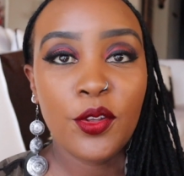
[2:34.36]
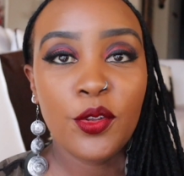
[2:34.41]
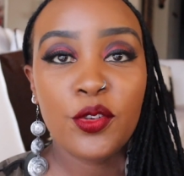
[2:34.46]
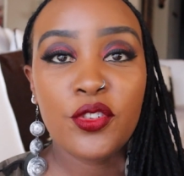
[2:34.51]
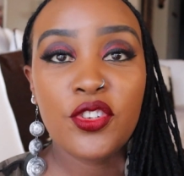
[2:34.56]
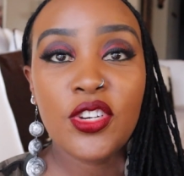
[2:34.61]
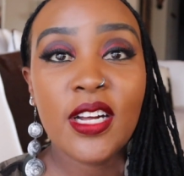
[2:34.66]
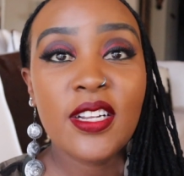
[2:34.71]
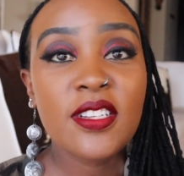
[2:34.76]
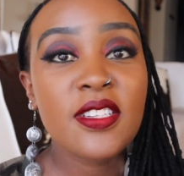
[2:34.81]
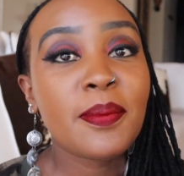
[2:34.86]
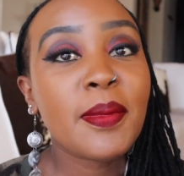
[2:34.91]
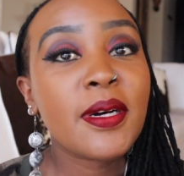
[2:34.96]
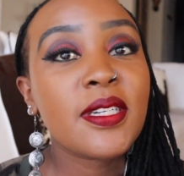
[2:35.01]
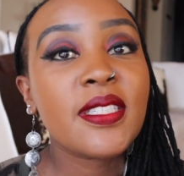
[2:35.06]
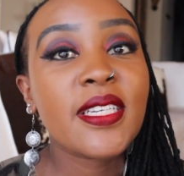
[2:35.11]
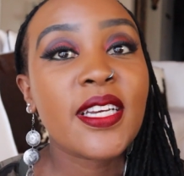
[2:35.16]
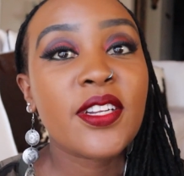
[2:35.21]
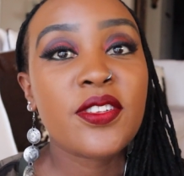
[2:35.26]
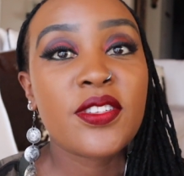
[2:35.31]
Your child is
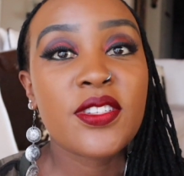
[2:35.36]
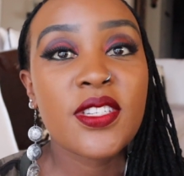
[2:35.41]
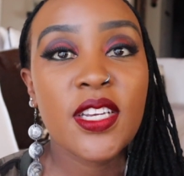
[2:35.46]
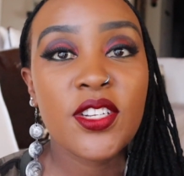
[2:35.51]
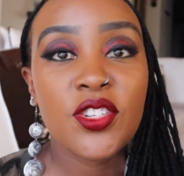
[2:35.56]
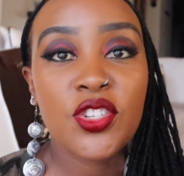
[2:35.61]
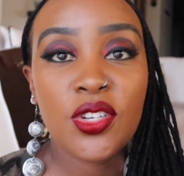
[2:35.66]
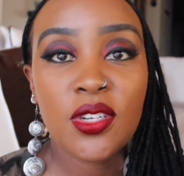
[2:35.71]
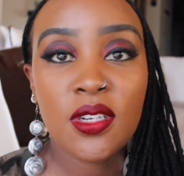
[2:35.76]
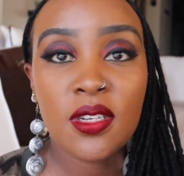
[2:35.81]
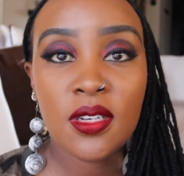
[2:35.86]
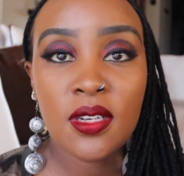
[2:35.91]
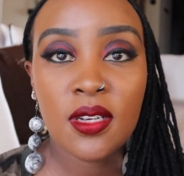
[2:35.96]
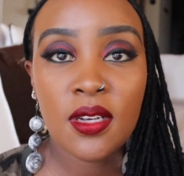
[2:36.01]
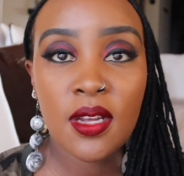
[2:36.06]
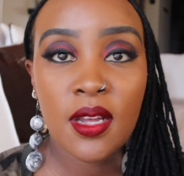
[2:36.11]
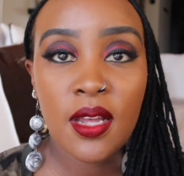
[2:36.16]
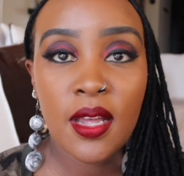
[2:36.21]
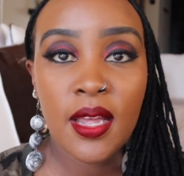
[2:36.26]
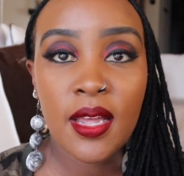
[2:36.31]
about to get on stage.
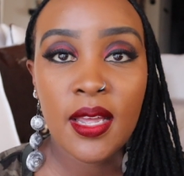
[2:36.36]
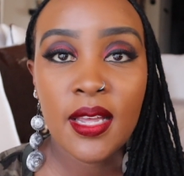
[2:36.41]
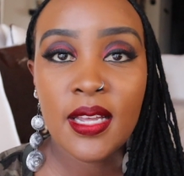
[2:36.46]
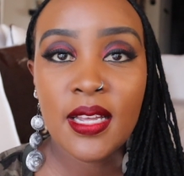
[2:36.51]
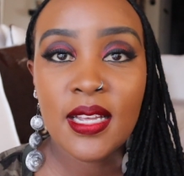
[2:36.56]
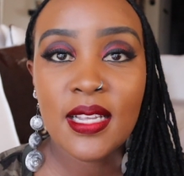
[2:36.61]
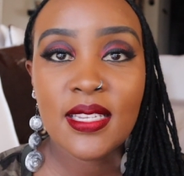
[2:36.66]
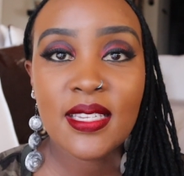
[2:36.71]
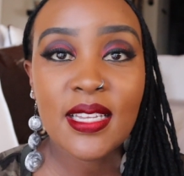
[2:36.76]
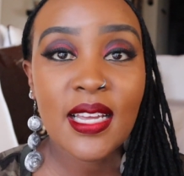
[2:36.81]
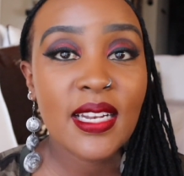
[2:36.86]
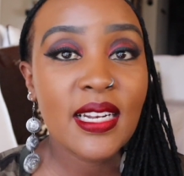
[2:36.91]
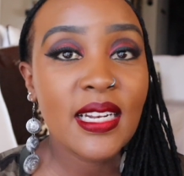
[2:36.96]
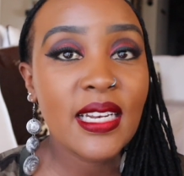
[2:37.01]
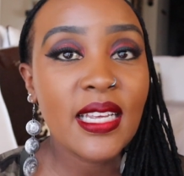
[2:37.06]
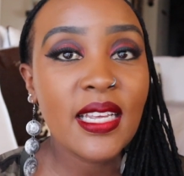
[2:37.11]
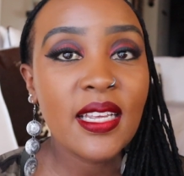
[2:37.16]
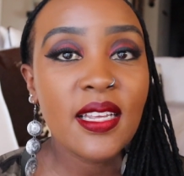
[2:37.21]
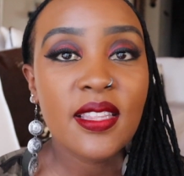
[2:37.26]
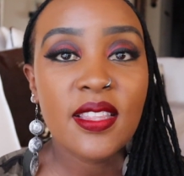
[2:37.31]

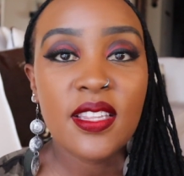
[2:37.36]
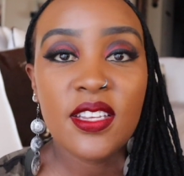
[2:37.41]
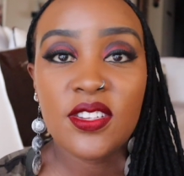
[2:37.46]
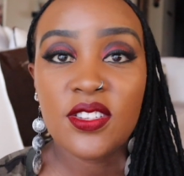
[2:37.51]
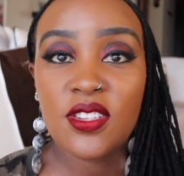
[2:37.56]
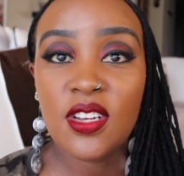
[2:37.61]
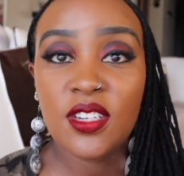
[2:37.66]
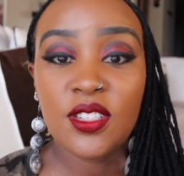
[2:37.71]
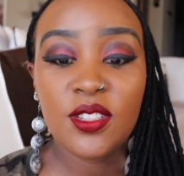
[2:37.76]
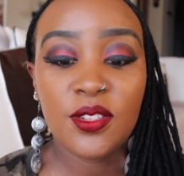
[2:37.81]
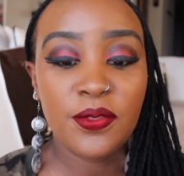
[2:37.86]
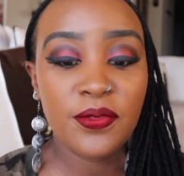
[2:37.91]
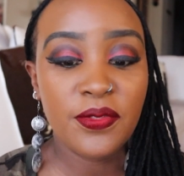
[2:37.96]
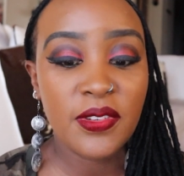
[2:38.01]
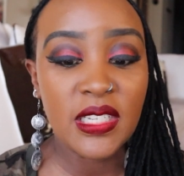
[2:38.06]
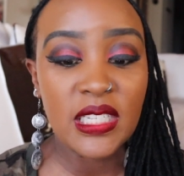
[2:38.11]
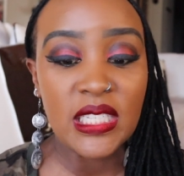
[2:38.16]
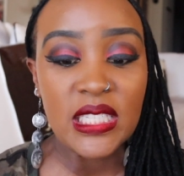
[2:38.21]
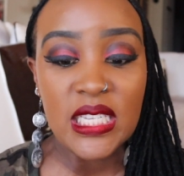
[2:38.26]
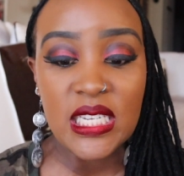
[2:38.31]
Suddenly, they start to
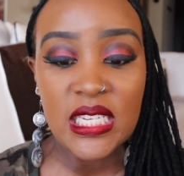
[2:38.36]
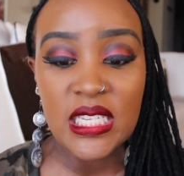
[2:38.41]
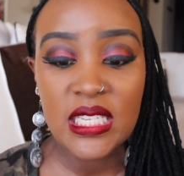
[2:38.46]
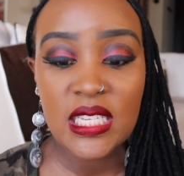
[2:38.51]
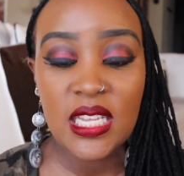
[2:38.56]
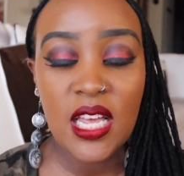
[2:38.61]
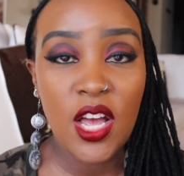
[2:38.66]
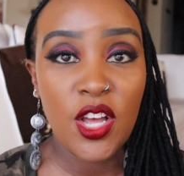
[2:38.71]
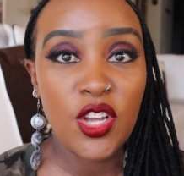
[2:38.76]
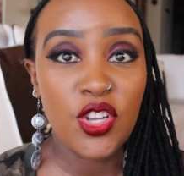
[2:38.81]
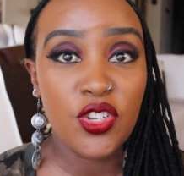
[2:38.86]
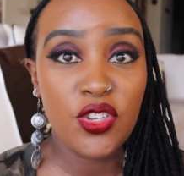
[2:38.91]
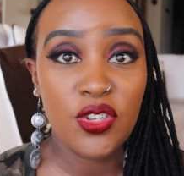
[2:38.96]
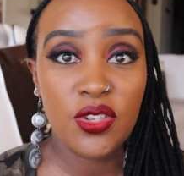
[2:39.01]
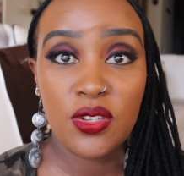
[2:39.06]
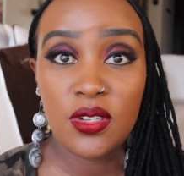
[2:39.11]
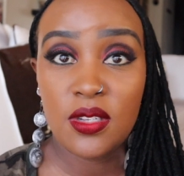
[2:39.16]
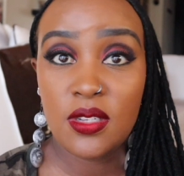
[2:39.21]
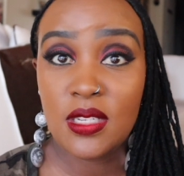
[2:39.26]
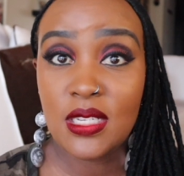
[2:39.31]
feel this
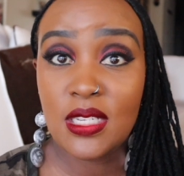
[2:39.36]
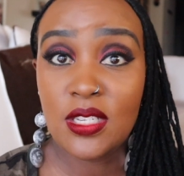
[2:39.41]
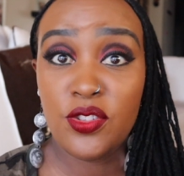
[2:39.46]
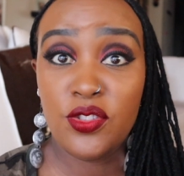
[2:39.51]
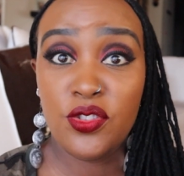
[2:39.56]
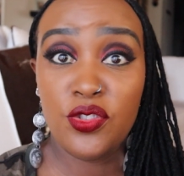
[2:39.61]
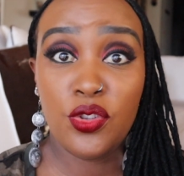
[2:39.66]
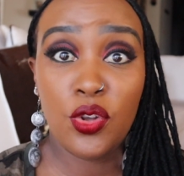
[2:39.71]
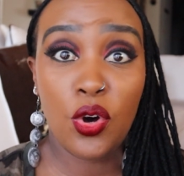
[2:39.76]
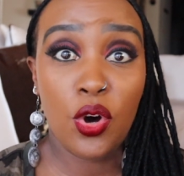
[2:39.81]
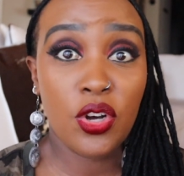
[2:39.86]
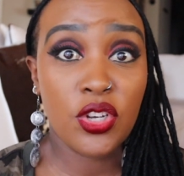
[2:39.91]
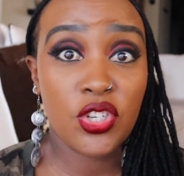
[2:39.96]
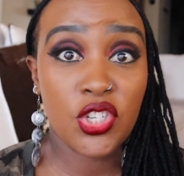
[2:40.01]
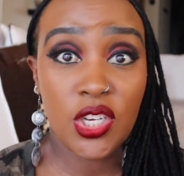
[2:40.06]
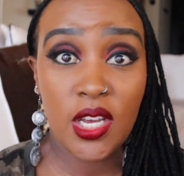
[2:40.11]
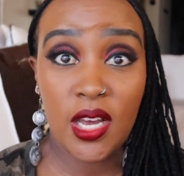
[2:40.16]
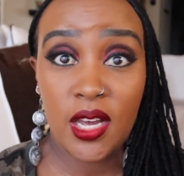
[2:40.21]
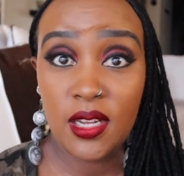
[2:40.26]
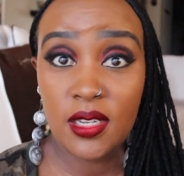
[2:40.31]

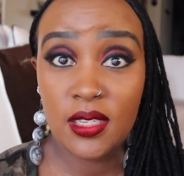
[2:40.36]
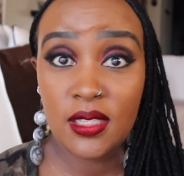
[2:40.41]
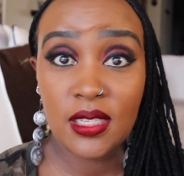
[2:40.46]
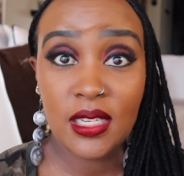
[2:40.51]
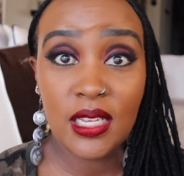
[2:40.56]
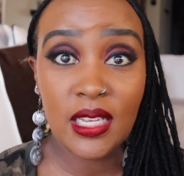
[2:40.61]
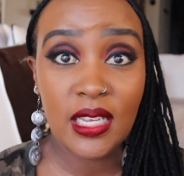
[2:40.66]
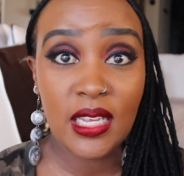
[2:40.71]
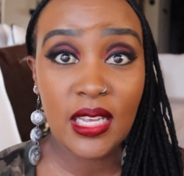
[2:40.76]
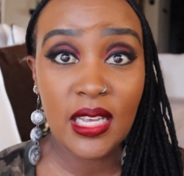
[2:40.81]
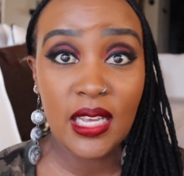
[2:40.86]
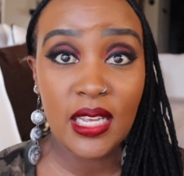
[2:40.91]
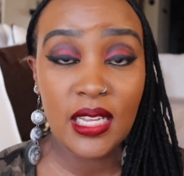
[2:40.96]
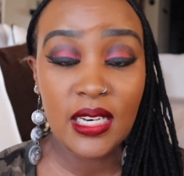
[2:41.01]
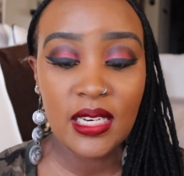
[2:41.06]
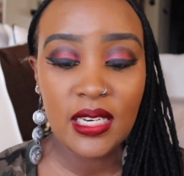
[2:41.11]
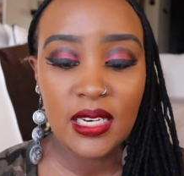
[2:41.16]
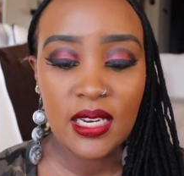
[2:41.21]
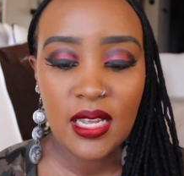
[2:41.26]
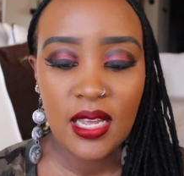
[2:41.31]
nausea kicking
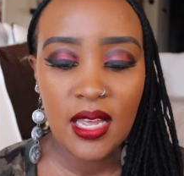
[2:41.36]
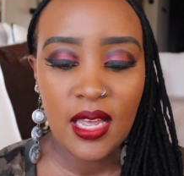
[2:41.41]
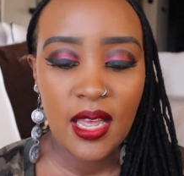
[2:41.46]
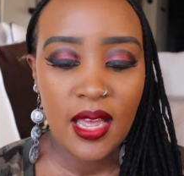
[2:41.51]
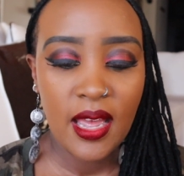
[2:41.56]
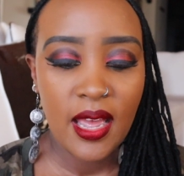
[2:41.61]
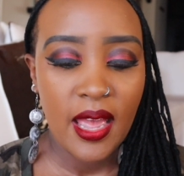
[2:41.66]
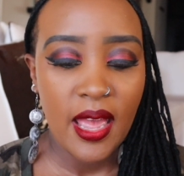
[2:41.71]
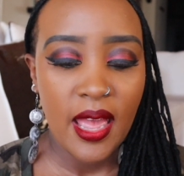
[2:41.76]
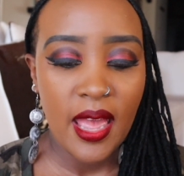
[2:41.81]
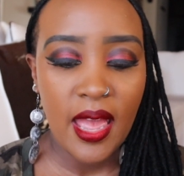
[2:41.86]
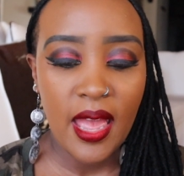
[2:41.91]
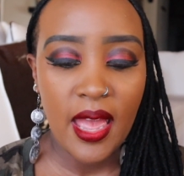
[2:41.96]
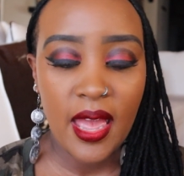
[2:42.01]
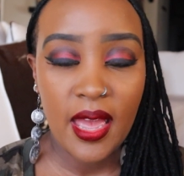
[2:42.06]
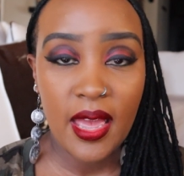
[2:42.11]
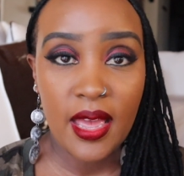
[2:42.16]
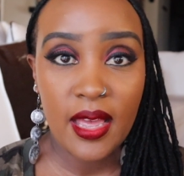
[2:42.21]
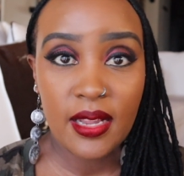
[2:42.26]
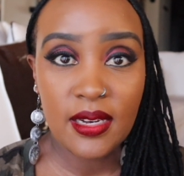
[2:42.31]
in,
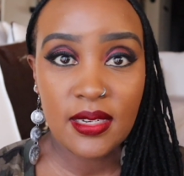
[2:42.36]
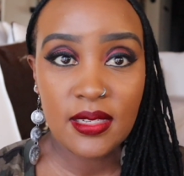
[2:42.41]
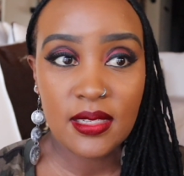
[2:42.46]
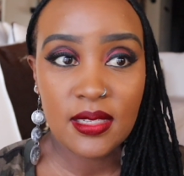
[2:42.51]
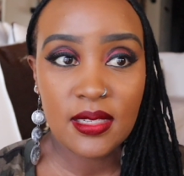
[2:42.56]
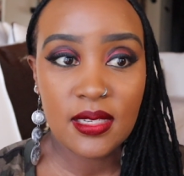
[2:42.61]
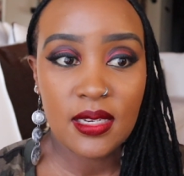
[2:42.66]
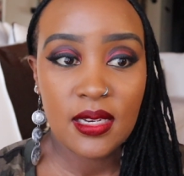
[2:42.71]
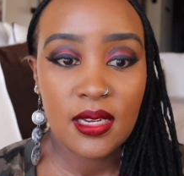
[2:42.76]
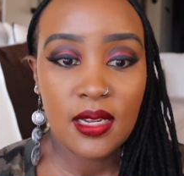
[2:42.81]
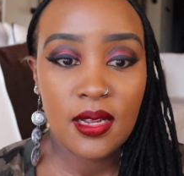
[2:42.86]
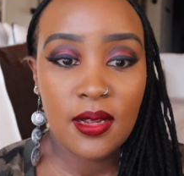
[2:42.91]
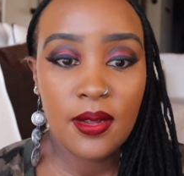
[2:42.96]
and